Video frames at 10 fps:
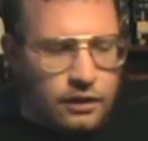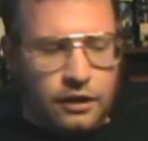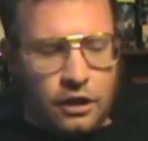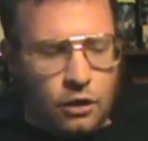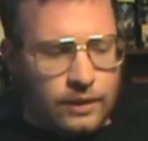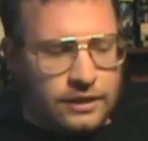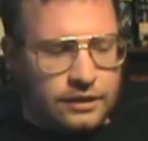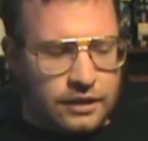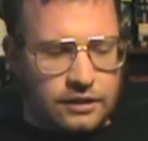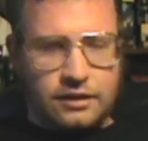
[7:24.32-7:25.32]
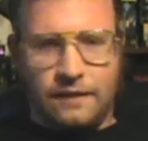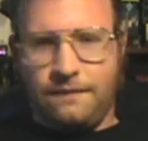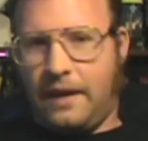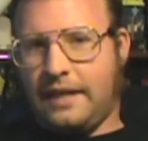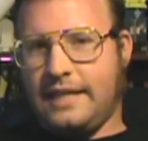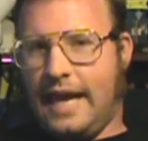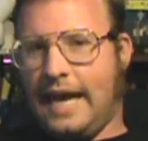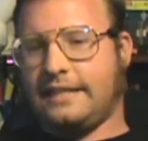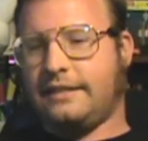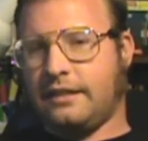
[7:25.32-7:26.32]
You know, it's just a
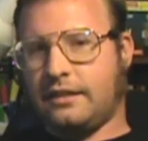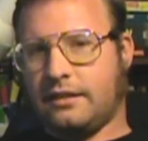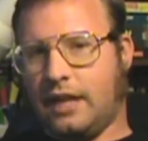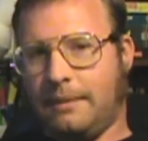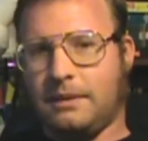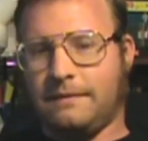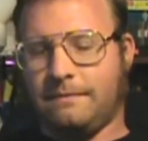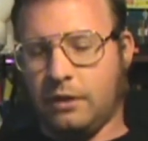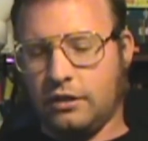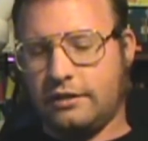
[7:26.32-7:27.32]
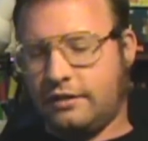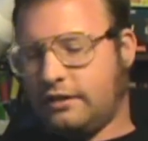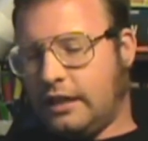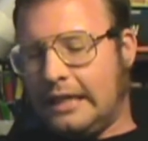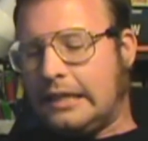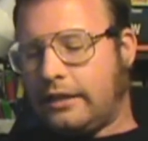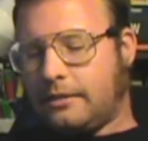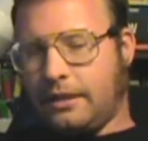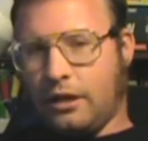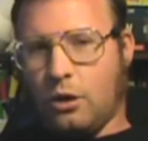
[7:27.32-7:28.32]
fantastic couple of books.
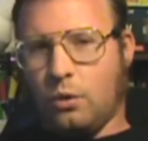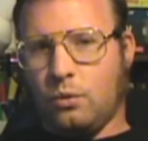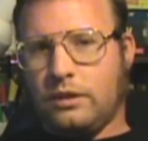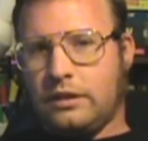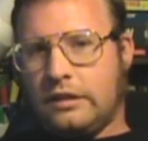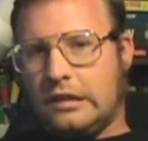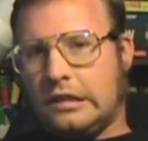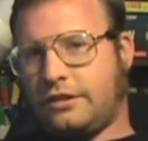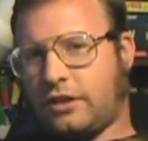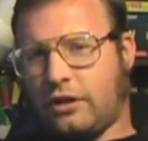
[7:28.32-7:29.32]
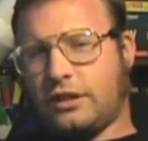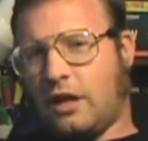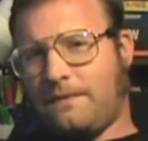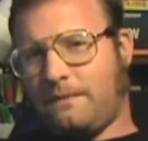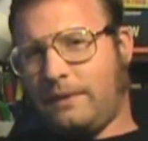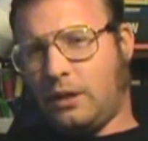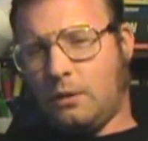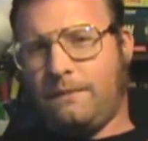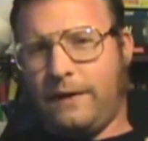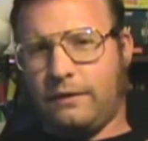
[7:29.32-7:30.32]
You know, starts off, you
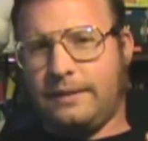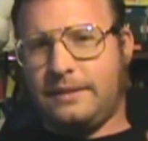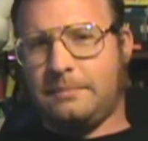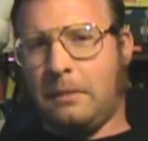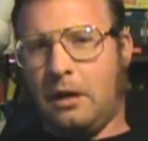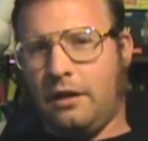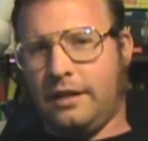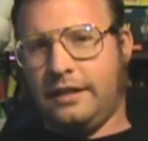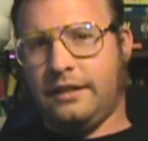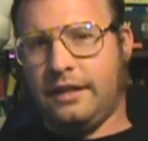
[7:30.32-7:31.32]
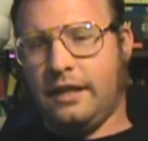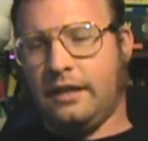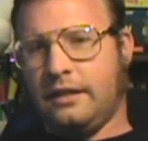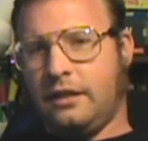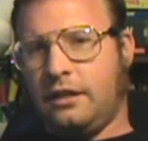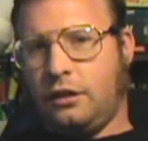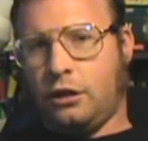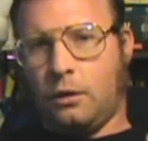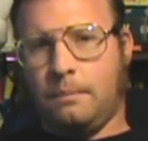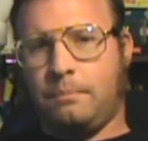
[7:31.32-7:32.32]
know, very small and, uh, you
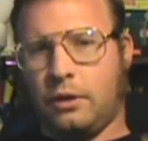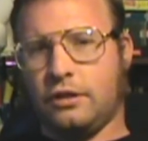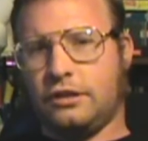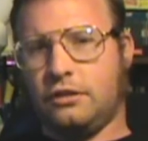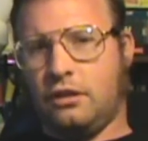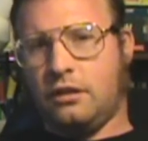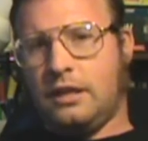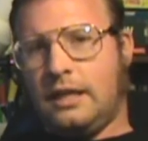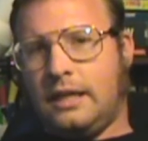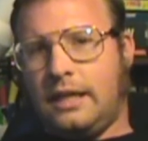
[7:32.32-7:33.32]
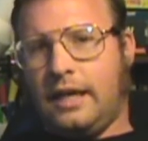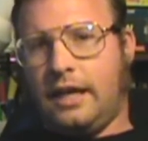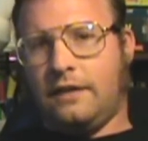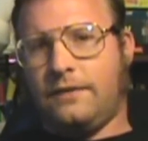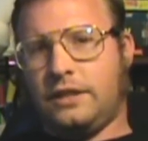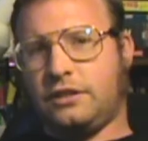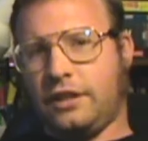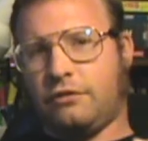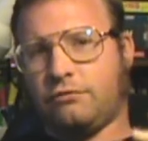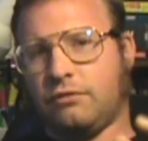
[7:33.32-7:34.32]
know, personal and
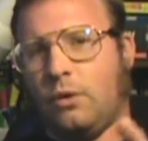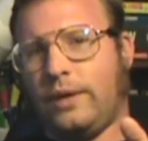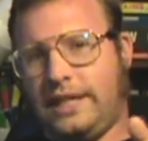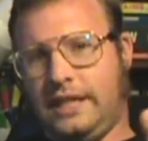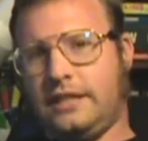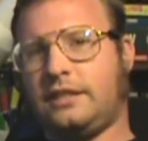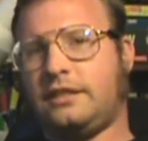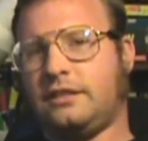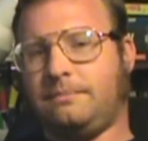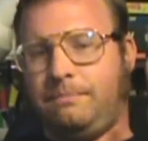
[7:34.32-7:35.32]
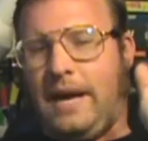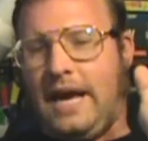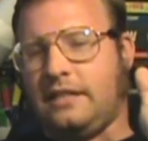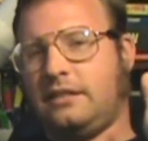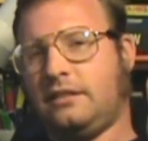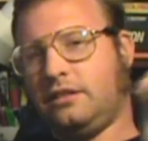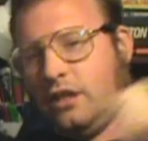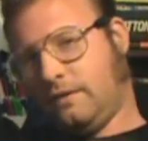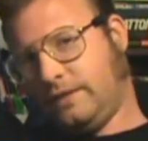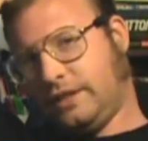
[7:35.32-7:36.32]
eventually growing into masses
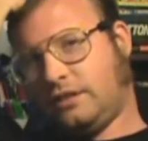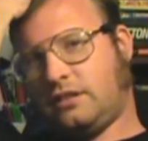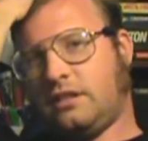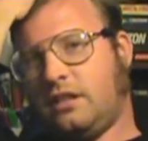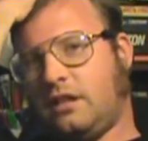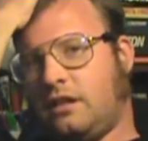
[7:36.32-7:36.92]
of just